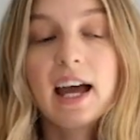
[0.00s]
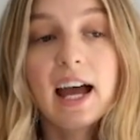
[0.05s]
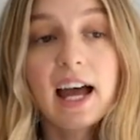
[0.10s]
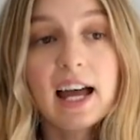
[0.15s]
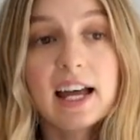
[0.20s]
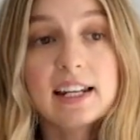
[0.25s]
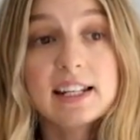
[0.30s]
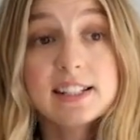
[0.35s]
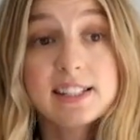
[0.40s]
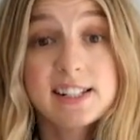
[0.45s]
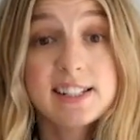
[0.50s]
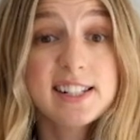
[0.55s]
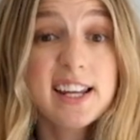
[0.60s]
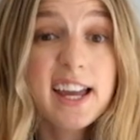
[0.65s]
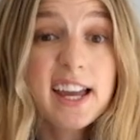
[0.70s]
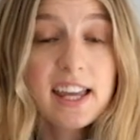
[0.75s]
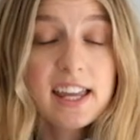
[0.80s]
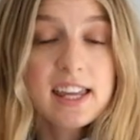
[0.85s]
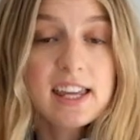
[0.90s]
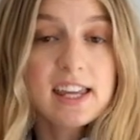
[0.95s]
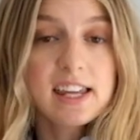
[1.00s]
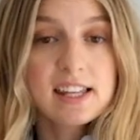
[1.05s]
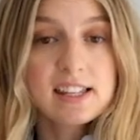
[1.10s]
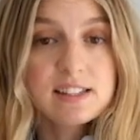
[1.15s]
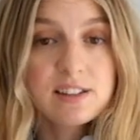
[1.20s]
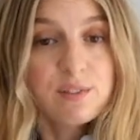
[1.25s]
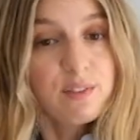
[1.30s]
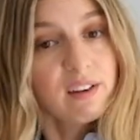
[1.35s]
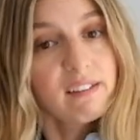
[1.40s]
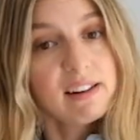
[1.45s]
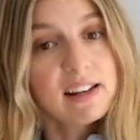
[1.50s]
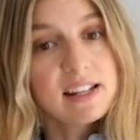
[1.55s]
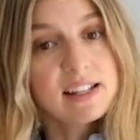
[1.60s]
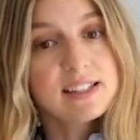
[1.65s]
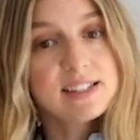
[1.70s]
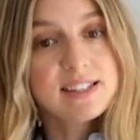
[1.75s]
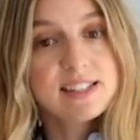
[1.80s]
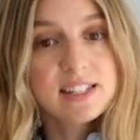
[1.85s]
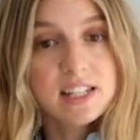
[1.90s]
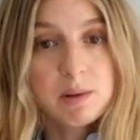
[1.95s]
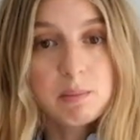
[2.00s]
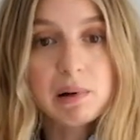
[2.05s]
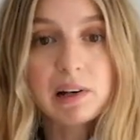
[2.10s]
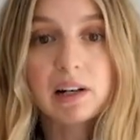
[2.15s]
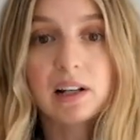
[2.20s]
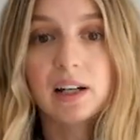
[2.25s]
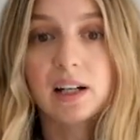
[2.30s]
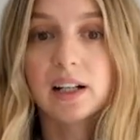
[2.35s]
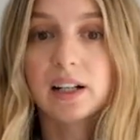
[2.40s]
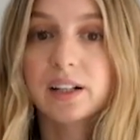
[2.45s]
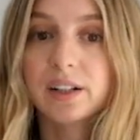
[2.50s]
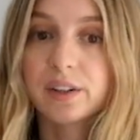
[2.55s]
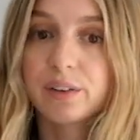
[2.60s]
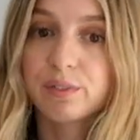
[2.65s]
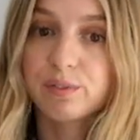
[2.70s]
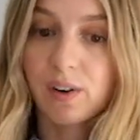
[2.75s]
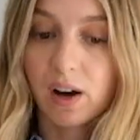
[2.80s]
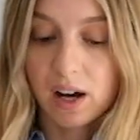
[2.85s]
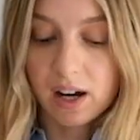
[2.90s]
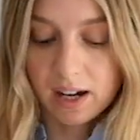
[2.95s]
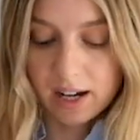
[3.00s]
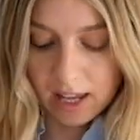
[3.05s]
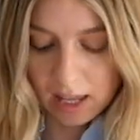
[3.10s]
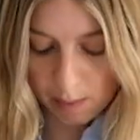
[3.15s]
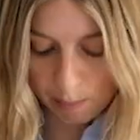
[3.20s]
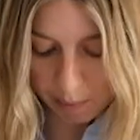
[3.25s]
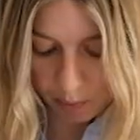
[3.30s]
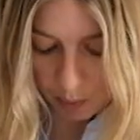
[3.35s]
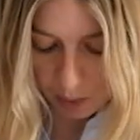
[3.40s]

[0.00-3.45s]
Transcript: And today is a very similar vibe.